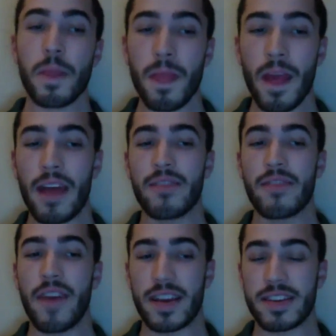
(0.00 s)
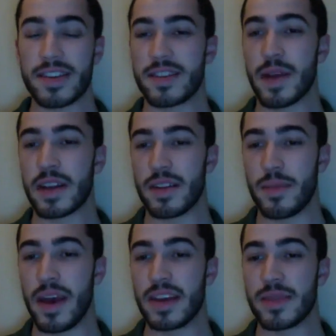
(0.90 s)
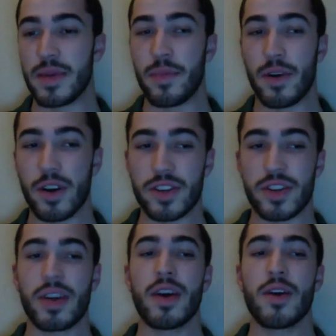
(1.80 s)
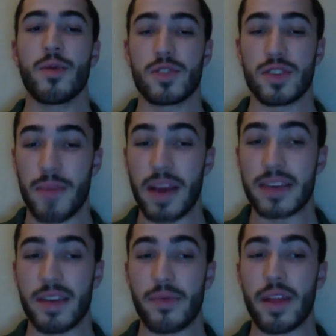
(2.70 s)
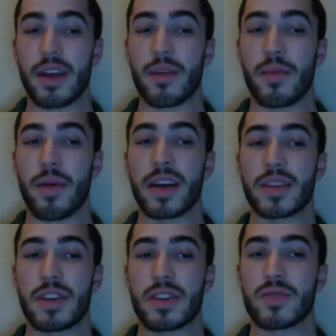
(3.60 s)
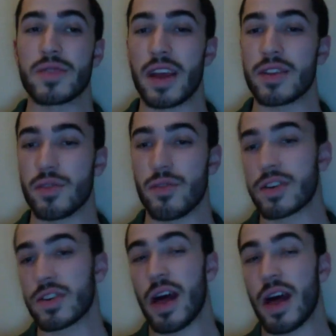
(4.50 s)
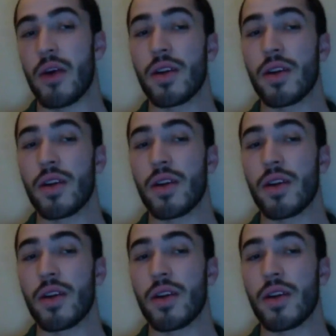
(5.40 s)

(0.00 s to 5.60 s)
I think Vegas is expecting the pace to be pushed, which makes Dinwiddie a good play, especially with D'Angelo Russell out.